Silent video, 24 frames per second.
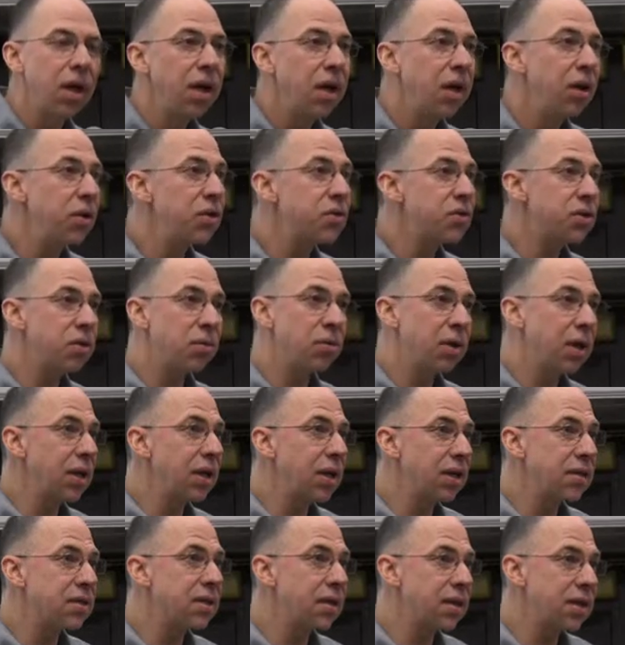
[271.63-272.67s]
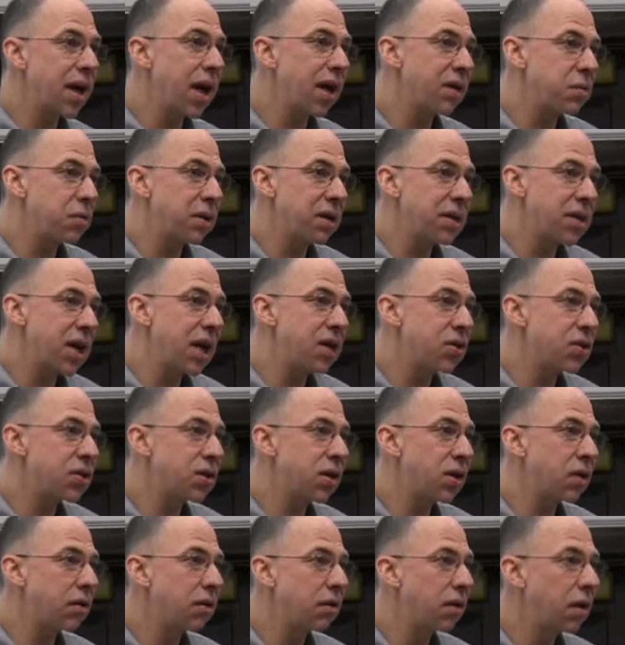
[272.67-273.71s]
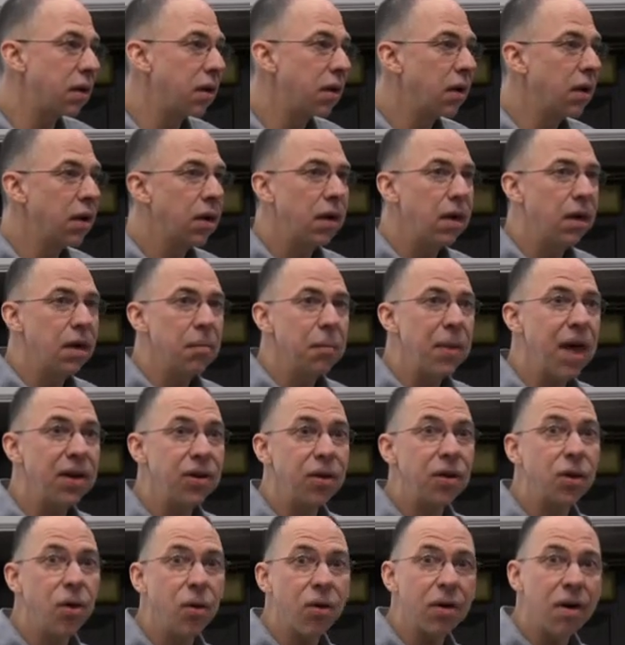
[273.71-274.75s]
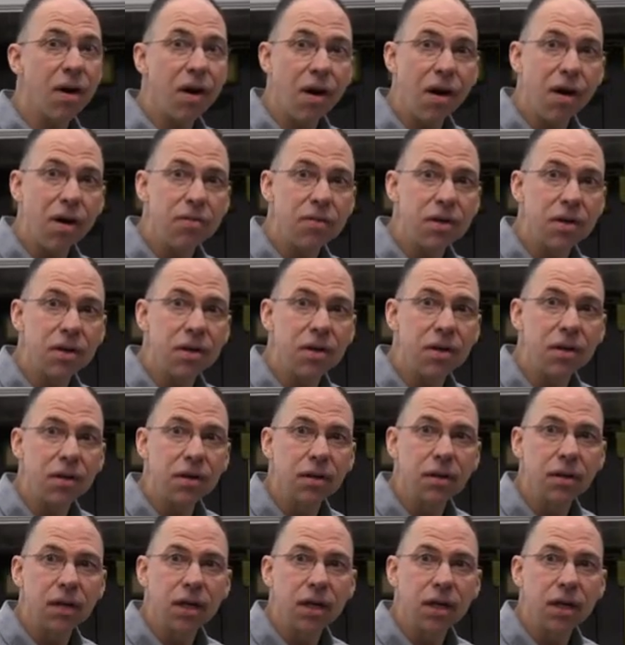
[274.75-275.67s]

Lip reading: Here's a realistic expectation. Man, you're going to Harvard?